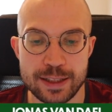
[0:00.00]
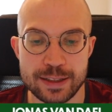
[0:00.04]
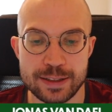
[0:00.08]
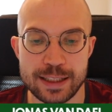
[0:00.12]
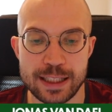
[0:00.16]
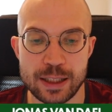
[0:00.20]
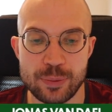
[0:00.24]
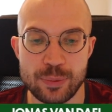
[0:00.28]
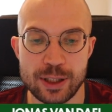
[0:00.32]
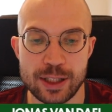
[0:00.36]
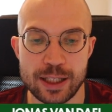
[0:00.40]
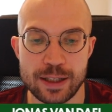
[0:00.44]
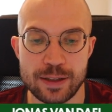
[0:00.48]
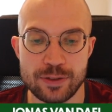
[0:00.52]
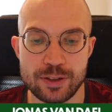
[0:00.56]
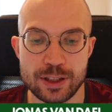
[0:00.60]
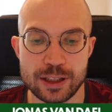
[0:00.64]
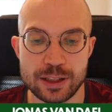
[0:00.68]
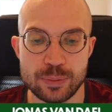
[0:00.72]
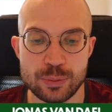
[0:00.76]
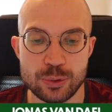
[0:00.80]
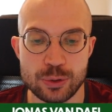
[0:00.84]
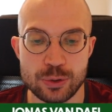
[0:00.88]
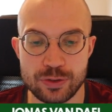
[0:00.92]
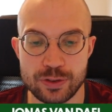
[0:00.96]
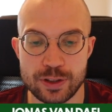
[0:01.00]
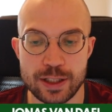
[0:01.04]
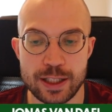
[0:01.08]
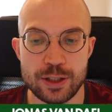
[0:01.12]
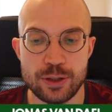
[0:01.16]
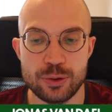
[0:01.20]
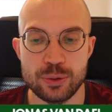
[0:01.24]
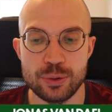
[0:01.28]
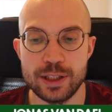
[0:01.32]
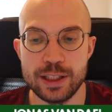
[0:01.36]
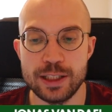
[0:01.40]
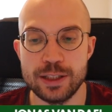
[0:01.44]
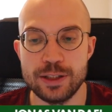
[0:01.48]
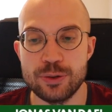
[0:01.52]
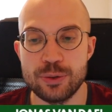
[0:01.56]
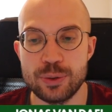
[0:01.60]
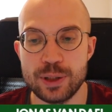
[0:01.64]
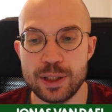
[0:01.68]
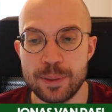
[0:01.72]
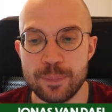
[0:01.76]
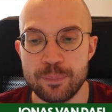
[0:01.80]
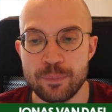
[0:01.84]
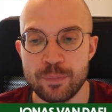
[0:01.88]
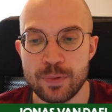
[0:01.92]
and then we have this move knight to e3.